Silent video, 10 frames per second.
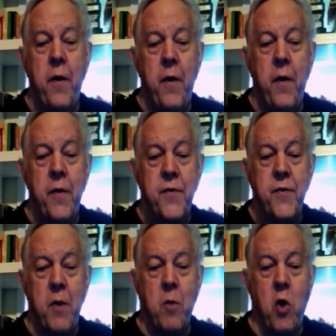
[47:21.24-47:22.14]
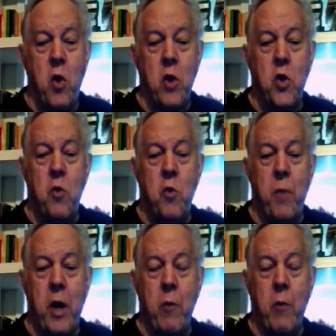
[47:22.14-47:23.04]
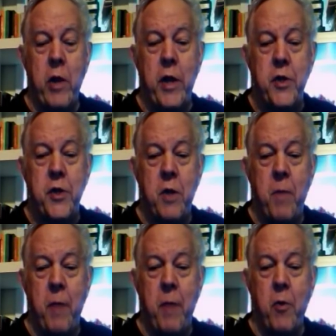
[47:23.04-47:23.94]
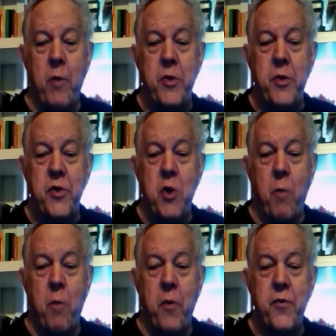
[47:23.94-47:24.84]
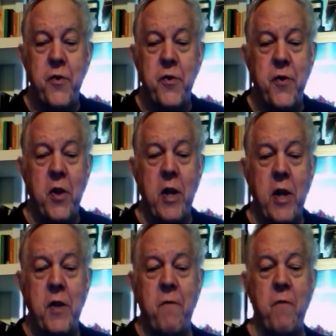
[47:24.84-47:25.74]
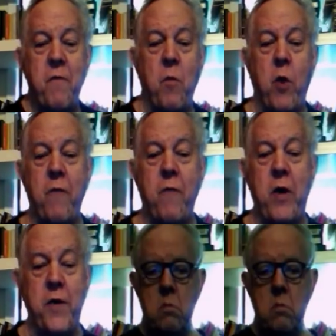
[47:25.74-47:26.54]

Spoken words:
some call kumbaya religion, and popular images show a person just a little different from one of us.